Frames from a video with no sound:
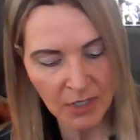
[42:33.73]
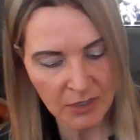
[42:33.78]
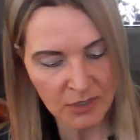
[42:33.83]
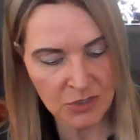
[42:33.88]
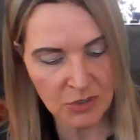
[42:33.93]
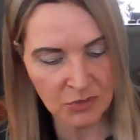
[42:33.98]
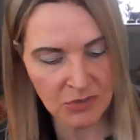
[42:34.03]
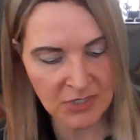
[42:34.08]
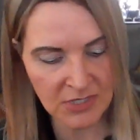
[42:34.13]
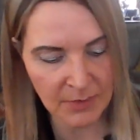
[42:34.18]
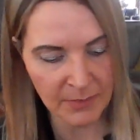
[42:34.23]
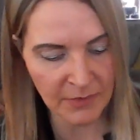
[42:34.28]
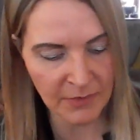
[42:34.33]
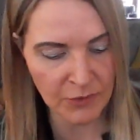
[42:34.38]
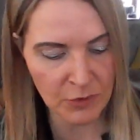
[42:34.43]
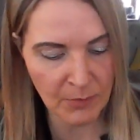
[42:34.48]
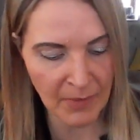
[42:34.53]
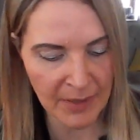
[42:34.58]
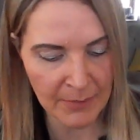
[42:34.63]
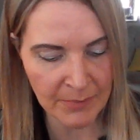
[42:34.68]
So some of
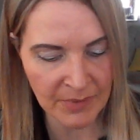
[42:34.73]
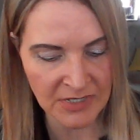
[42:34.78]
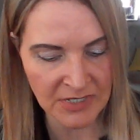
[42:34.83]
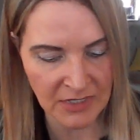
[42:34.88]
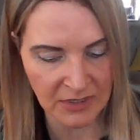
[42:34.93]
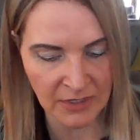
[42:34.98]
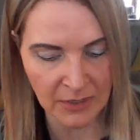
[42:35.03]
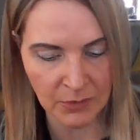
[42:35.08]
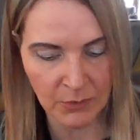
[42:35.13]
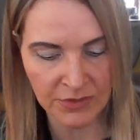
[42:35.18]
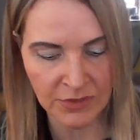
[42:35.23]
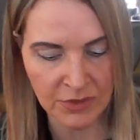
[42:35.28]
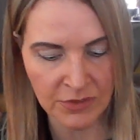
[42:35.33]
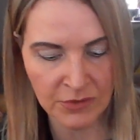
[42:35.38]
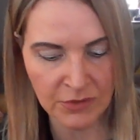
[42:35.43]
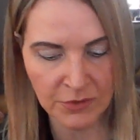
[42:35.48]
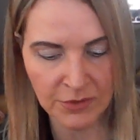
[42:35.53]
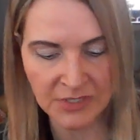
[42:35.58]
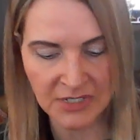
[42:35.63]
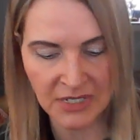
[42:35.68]
you might be dealing with a
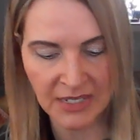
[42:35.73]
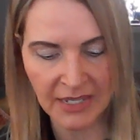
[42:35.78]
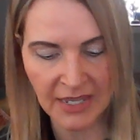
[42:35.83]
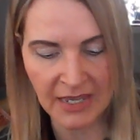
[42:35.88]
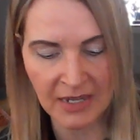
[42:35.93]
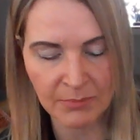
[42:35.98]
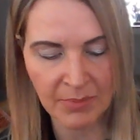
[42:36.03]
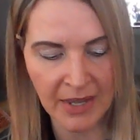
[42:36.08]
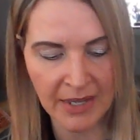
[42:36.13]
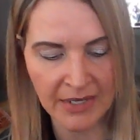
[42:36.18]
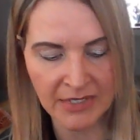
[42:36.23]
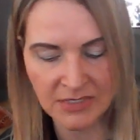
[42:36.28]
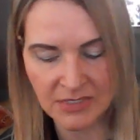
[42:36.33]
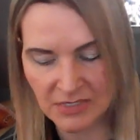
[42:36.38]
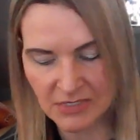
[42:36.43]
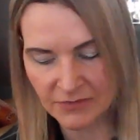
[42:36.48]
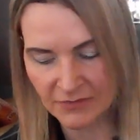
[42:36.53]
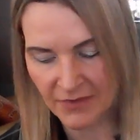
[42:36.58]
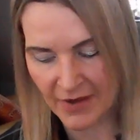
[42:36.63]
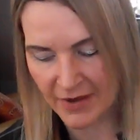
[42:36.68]
third decan
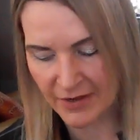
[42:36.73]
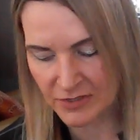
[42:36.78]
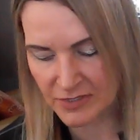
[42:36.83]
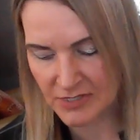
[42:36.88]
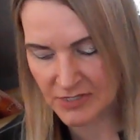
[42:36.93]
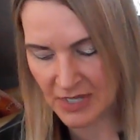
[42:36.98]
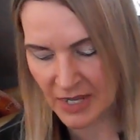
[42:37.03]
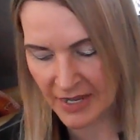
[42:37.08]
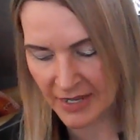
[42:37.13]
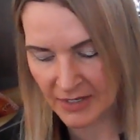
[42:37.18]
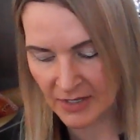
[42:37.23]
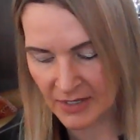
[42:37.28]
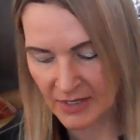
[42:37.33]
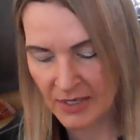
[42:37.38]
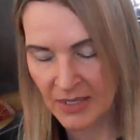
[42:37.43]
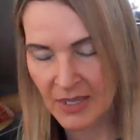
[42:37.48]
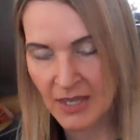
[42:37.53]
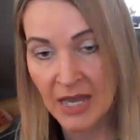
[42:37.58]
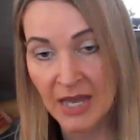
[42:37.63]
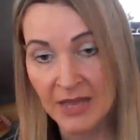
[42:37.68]
Pisces fire sign.
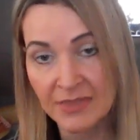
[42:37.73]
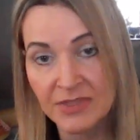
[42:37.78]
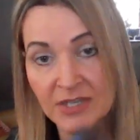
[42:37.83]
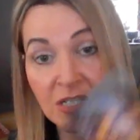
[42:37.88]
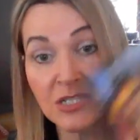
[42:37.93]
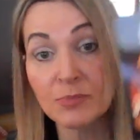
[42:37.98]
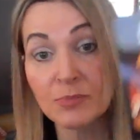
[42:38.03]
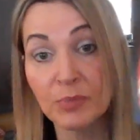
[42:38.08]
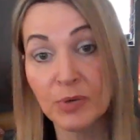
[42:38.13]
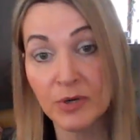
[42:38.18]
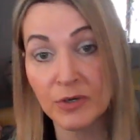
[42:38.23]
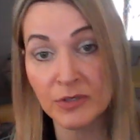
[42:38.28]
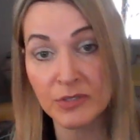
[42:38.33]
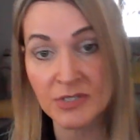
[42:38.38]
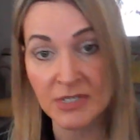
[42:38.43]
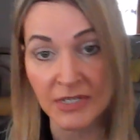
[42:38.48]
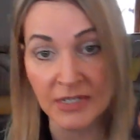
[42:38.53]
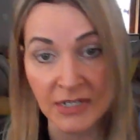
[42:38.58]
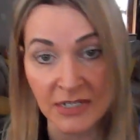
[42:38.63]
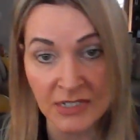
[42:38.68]
This
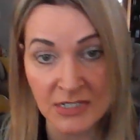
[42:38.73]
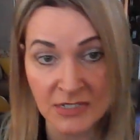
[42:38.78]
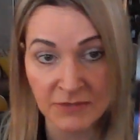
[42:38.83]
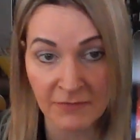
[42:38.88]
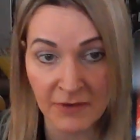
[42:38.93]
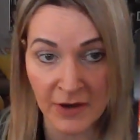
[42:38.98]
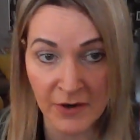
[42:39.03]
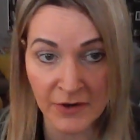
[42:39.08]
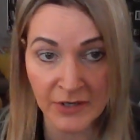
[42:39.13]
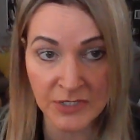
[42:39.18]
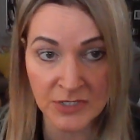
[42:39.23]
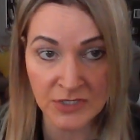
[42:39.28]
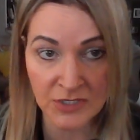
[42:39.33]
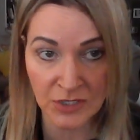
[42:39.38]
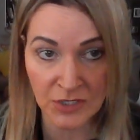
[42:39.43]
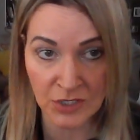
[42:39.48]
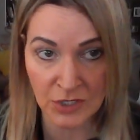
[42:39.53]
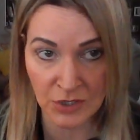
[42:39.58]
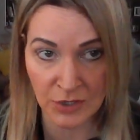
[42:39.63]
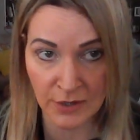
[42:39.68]
person is very
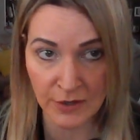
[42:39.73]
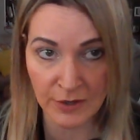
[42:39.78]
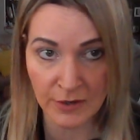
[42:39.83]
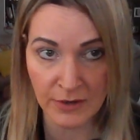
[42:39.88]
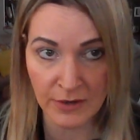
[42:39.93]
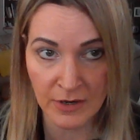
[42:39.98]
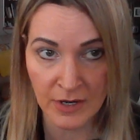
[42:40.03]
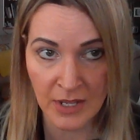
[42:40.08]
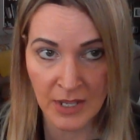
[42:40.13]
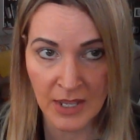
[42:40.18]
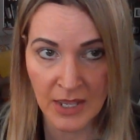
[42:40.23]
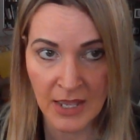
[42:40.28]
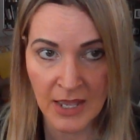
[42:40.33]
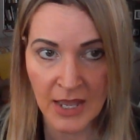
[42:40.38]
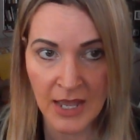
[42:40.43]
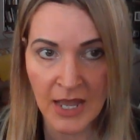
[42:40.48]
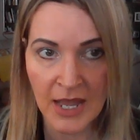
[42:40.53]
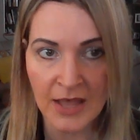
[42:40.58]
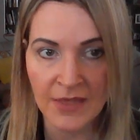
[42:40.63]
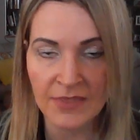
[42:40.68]
secure.
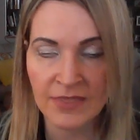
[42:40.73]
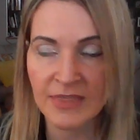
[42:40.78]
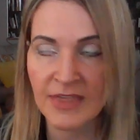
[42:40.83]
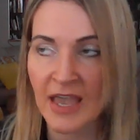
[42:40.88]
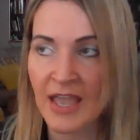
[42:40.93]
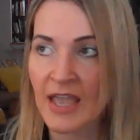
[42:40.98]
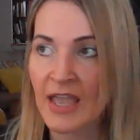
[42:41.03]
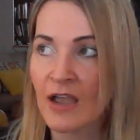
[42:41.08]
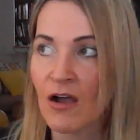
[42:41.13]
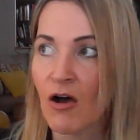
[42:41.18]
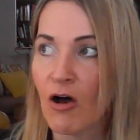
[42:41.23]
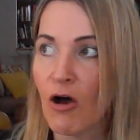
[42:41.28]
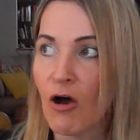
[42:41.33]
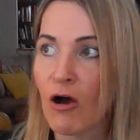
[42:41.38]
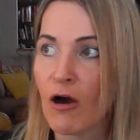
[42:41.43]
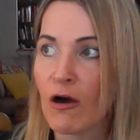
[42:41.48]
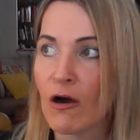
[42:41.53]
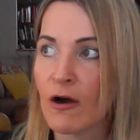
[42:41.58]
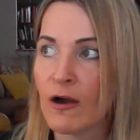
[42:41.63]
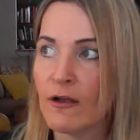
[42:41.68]
They
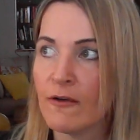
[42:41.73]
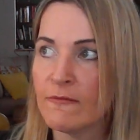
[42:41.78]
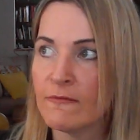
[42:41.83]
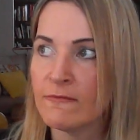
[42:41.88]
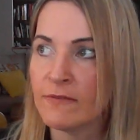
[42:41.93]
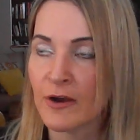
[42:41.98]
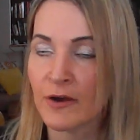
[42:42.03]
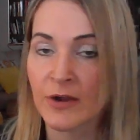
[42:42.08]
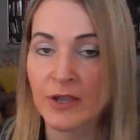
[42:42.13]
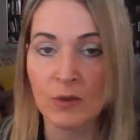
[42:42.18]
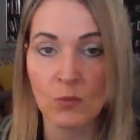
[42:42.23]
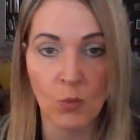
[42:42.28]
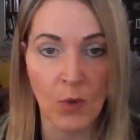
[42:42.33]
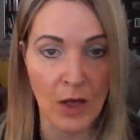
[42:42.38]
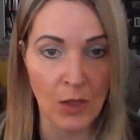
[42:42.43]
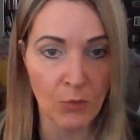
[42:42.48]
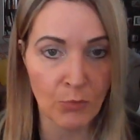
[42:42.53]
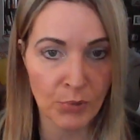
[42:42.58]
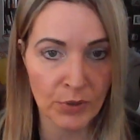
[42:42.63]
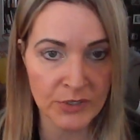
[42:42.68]
are very
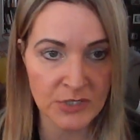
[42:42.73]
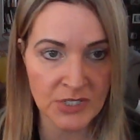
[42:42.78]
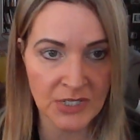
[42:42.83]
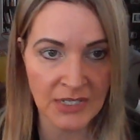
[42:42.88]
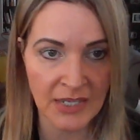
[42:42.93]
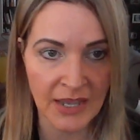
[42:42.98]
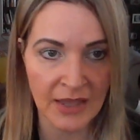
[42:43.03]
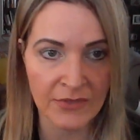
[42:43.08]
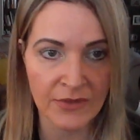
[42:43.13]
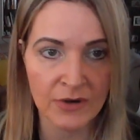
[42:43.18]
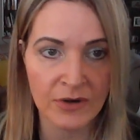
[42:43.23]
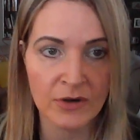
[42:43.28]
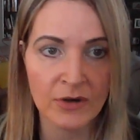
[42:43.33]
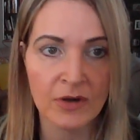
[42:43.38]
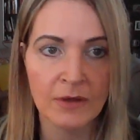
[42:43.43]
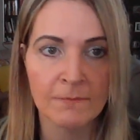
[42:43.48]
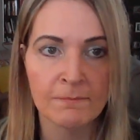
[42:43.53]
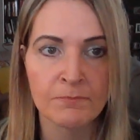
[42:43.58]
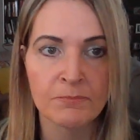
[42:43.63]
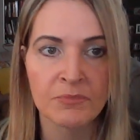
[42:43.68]
well put together.